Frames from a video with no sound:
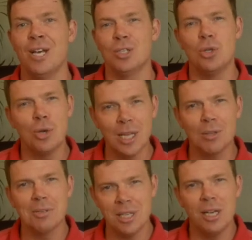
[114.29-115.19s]
So you get
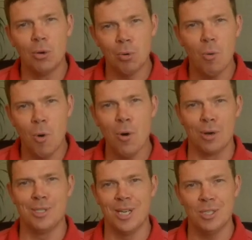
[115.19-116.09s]
those little
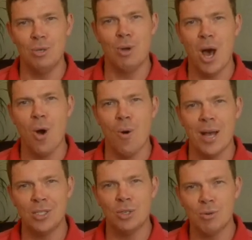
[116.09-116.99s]
rewards as you
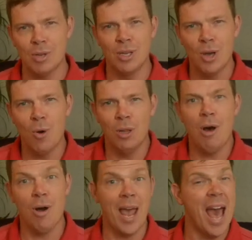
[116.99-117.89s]
go along.